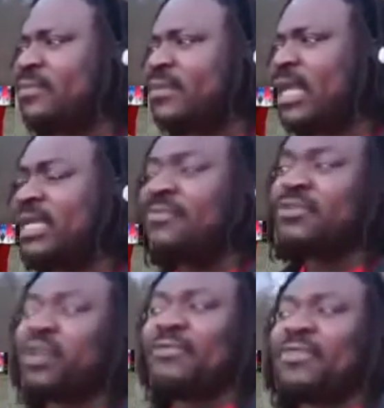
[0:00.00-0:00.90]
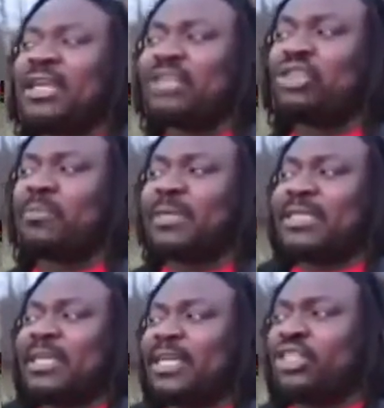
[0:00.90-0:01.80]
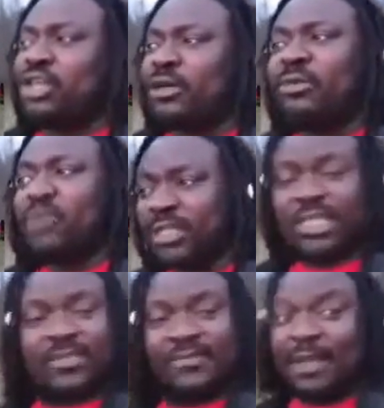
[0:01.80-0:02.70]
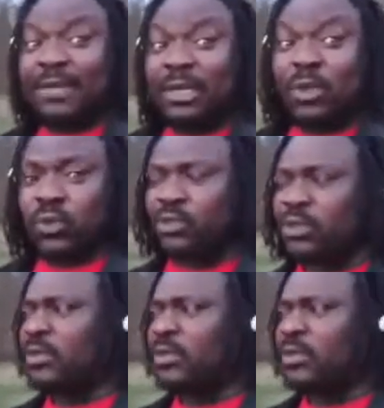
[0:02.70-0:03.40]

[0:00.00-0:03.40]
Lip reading: and even your philanthropic nature, which is very good.